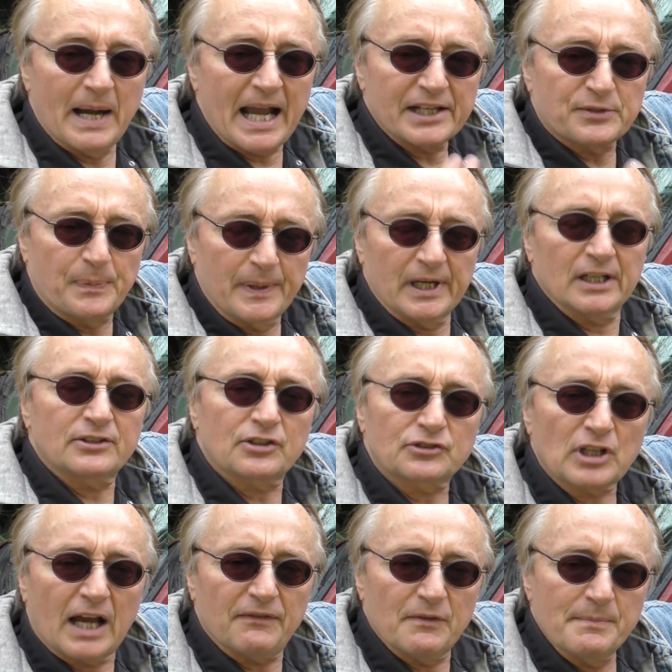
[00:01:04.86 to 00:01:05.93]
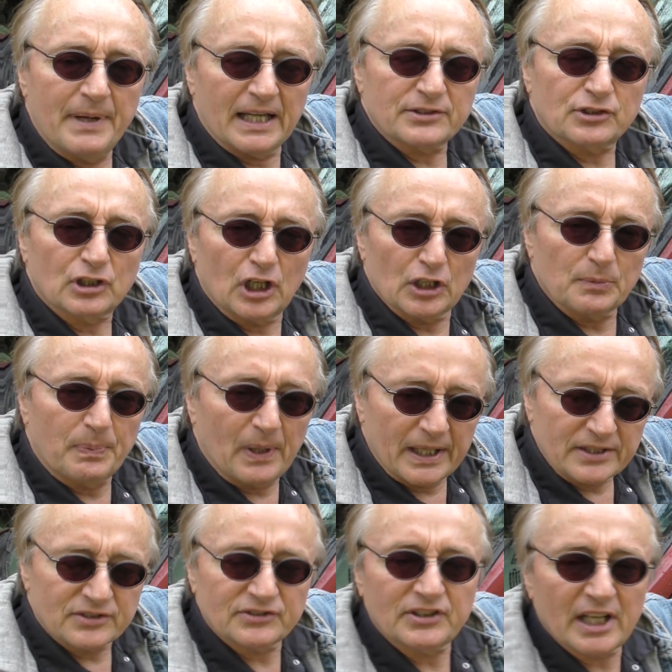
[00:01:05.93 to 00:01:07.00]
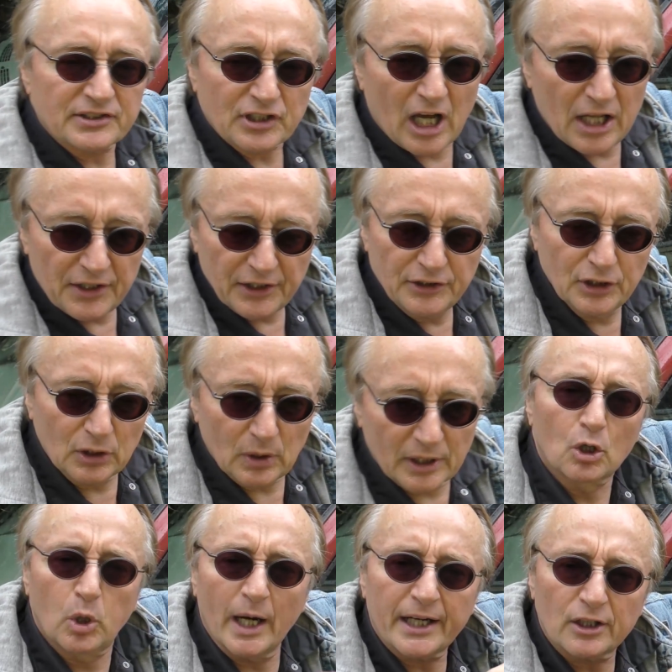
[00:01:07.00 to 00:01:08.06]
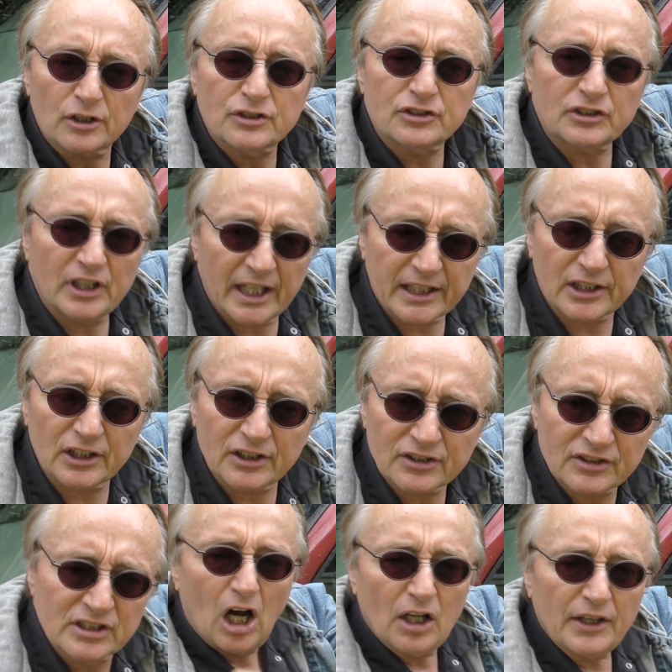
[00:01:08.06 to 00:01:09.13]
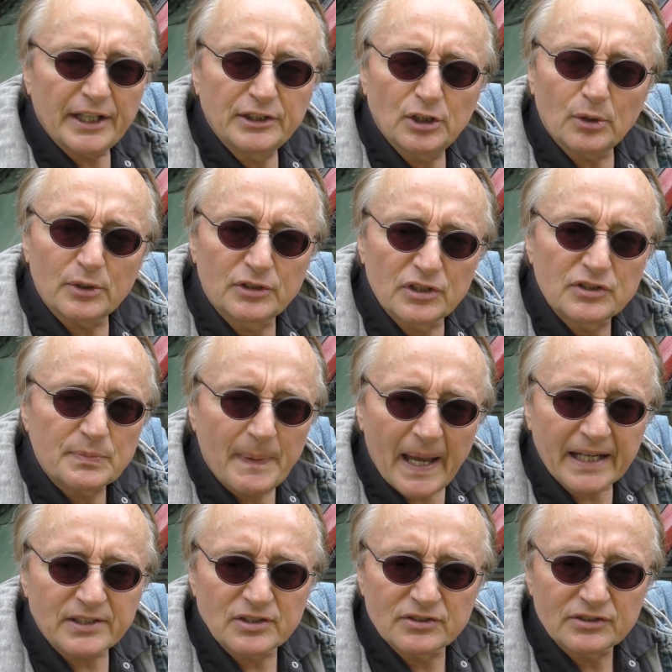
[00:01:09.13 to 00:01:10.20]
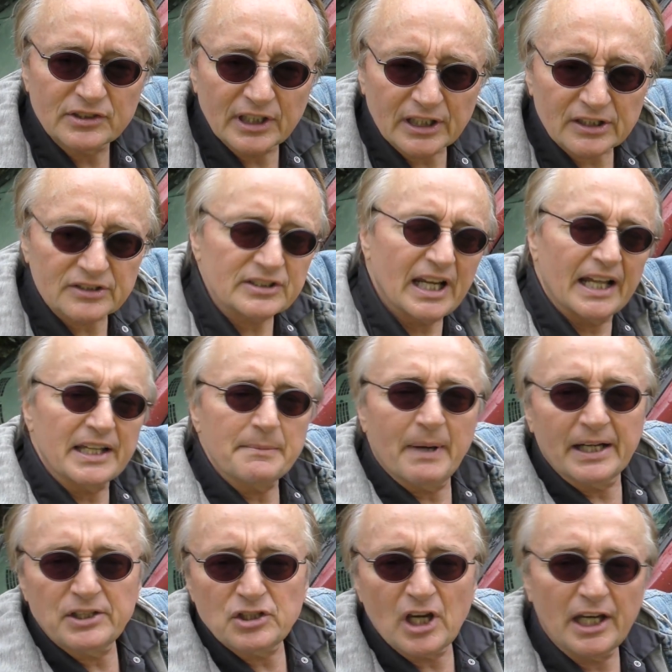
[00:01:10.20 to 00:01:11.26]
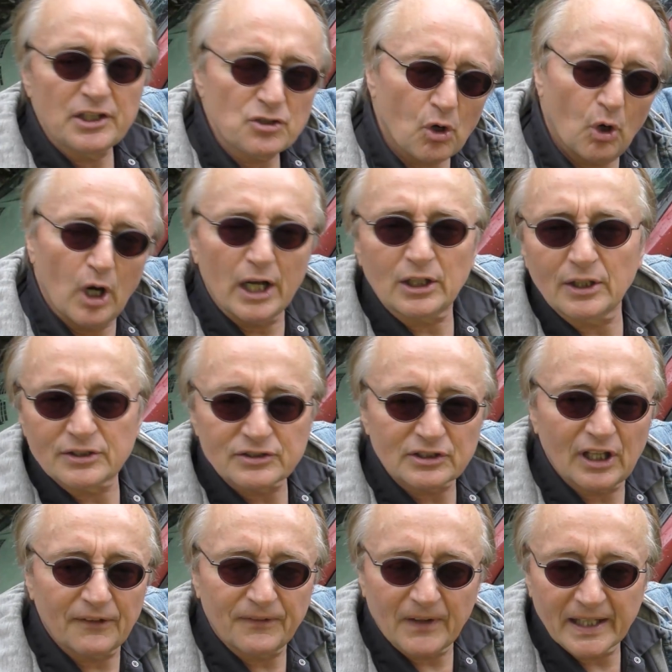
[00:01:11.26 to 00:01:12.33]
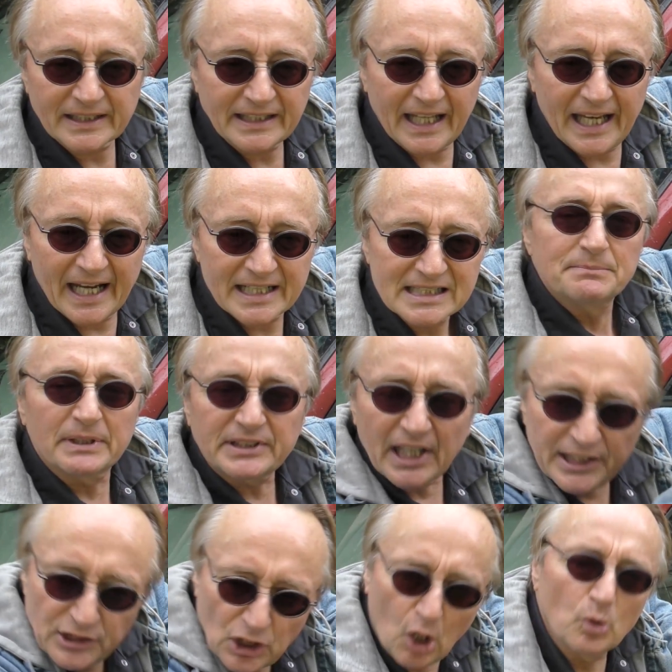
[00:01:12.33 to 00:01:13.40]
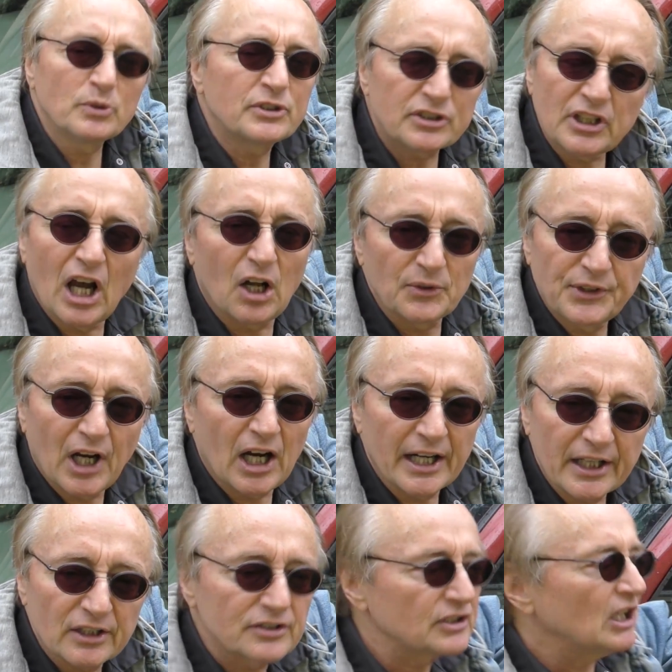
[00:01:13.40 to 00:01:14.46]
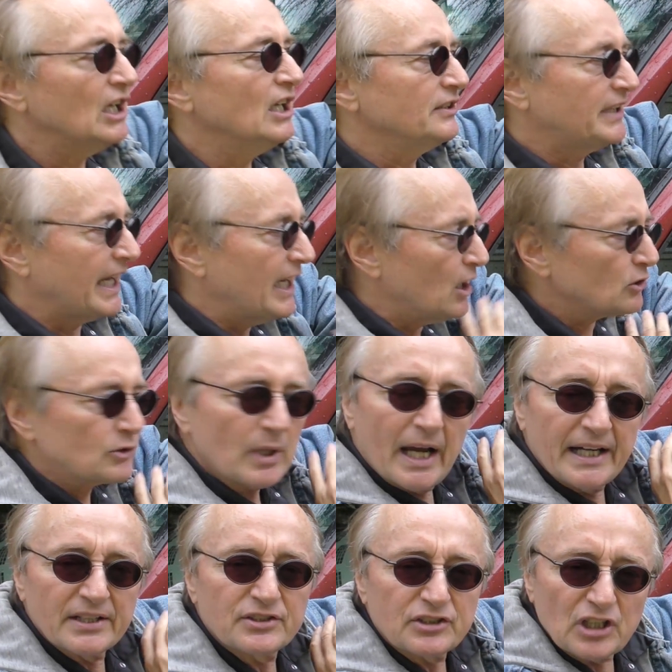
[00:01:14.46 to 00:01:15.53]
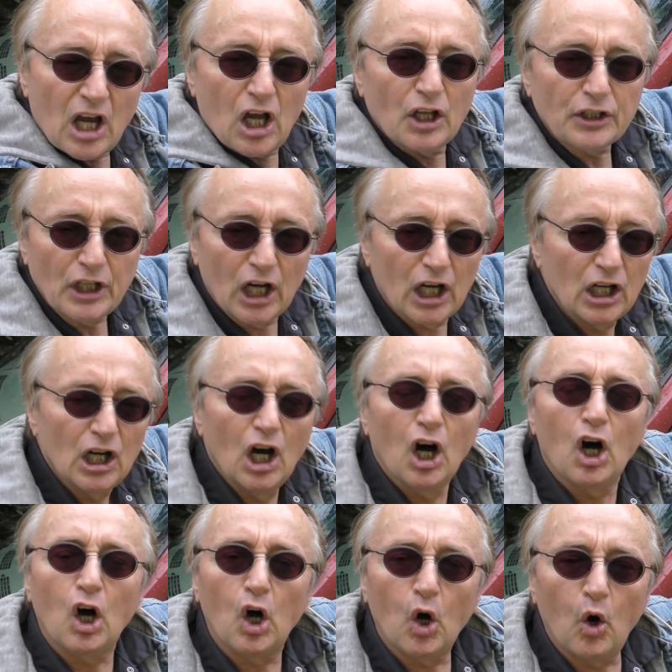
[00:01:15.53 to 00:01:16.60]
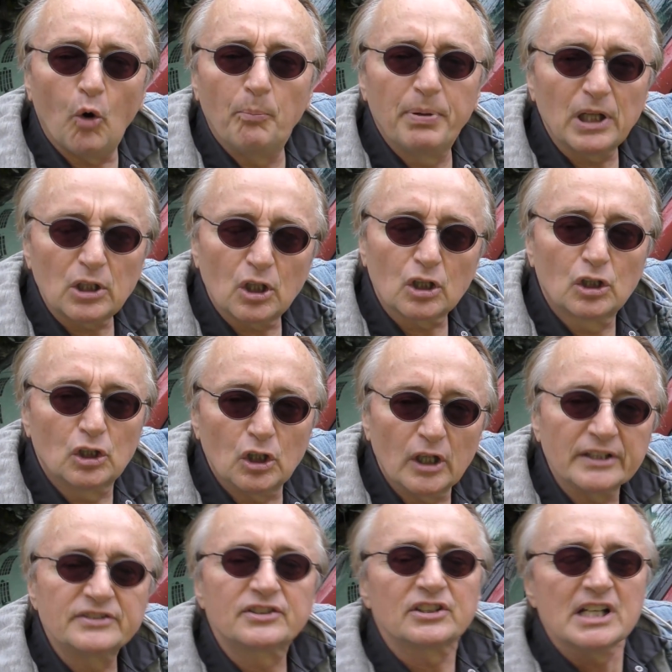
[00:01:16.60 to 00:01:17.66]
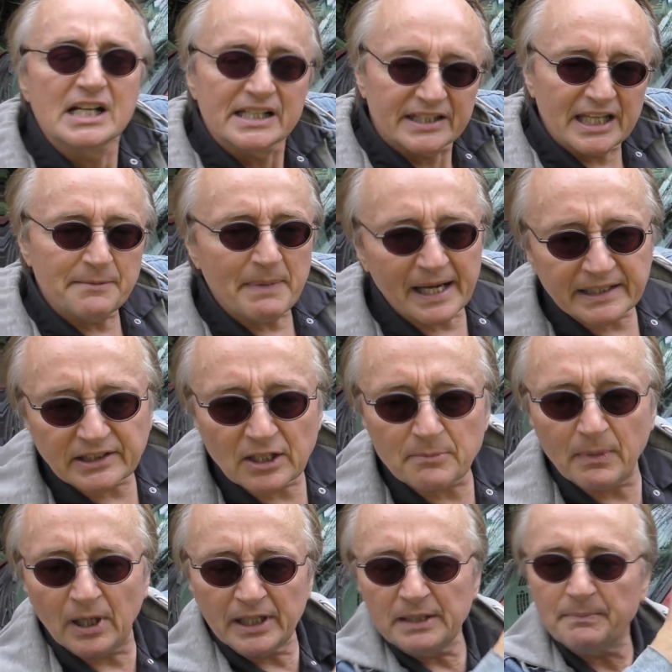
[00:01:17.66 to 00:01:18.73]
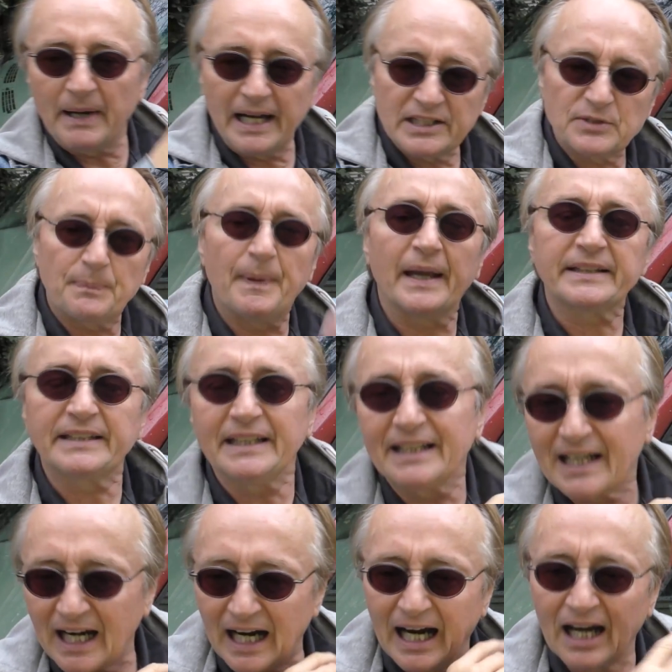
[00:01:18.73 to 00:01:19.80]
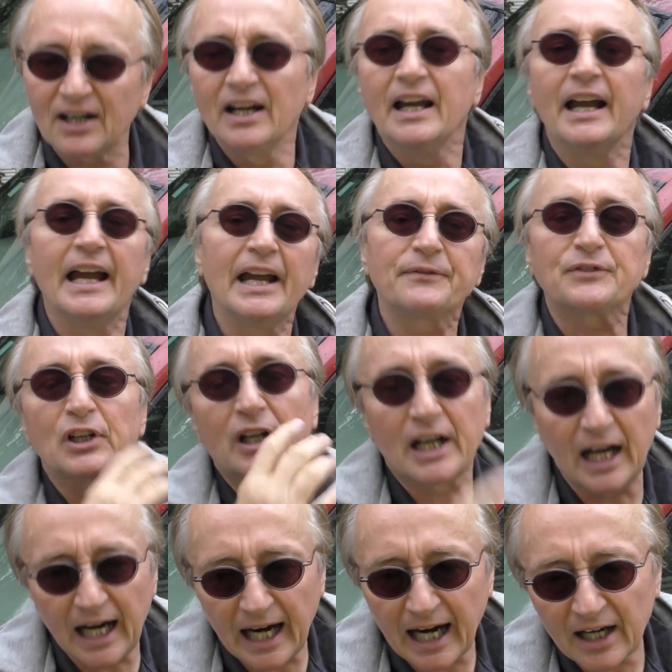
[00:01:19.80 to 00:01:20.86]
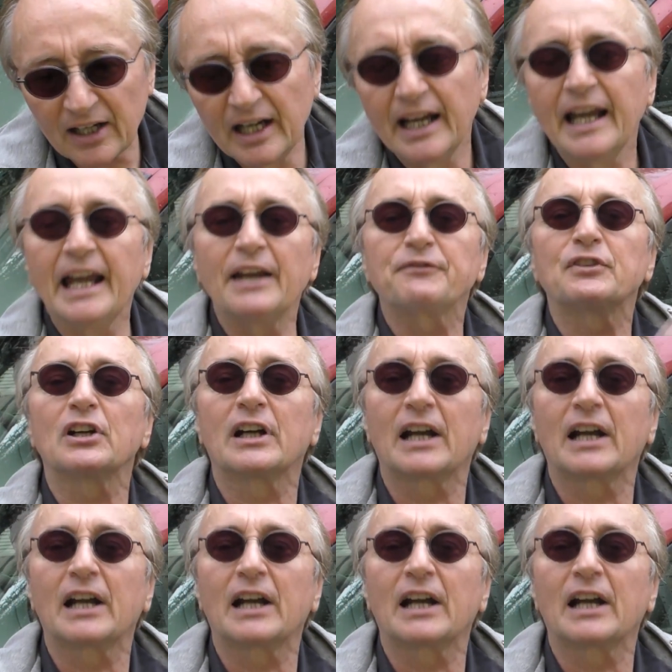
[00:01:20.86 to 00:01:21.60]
my experience, it's often best to go to places that's all they do, like quicker stickers. All they do is inspection stickers. Now, they might change oil and stuff like that, but they don't sell tires. They don't try to sell you a whole bill of goods. They make their money by inspecting car after car after